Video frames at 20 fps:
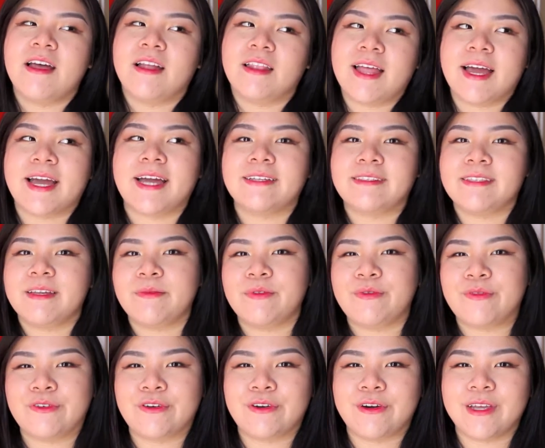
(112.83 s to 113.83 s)
Like I said
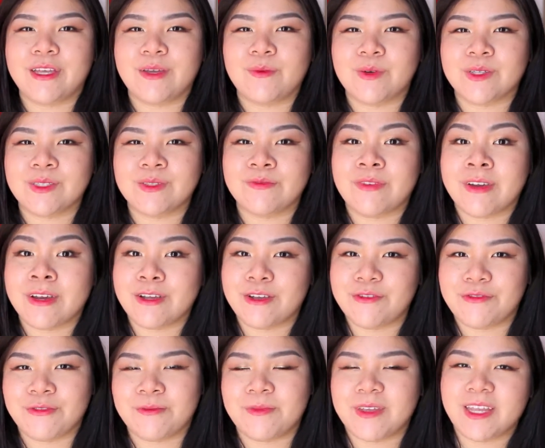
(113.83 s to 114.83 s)
before, it wasn't very
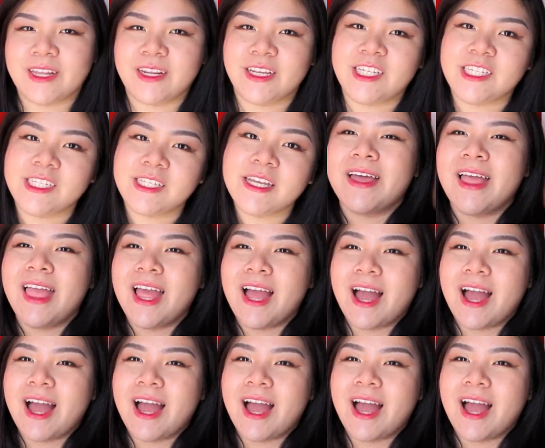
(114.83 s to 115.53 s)
good for me initially.